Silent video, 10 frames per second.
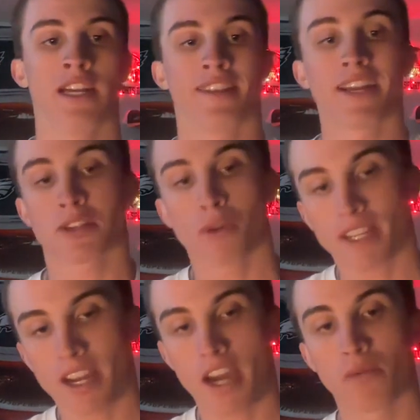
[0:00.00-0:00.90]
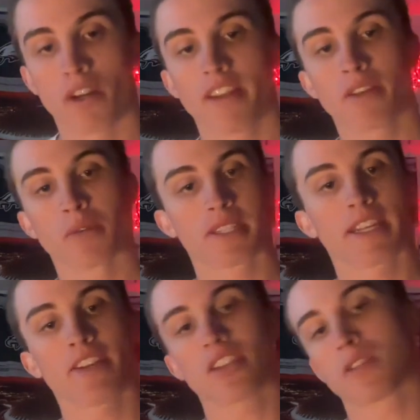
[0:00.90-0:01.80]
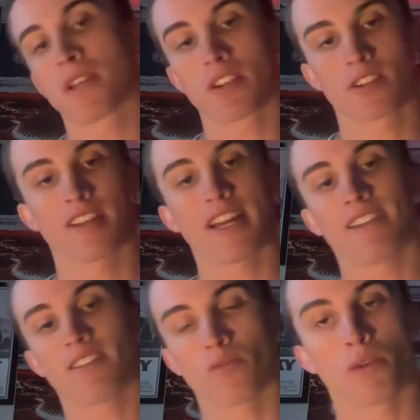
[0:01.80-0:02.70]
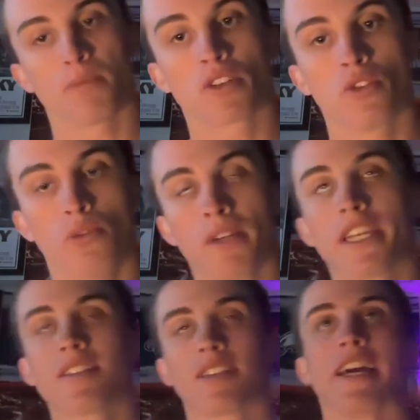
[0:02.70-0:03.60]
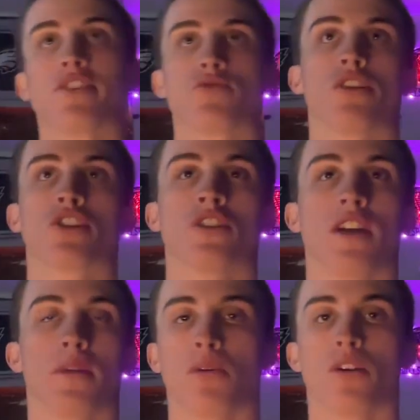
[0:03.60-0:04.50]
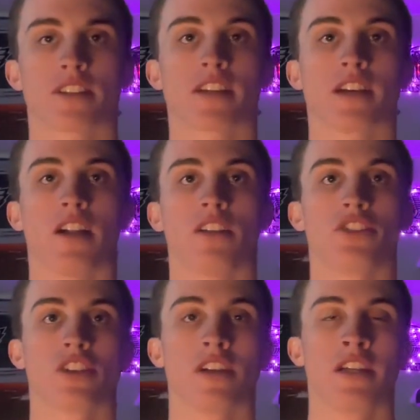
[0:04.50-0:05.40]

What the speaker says: That's who I kind of wanted the Eagles to get just because of that. Would have been cool, but he's an edge rusher out of Boston College.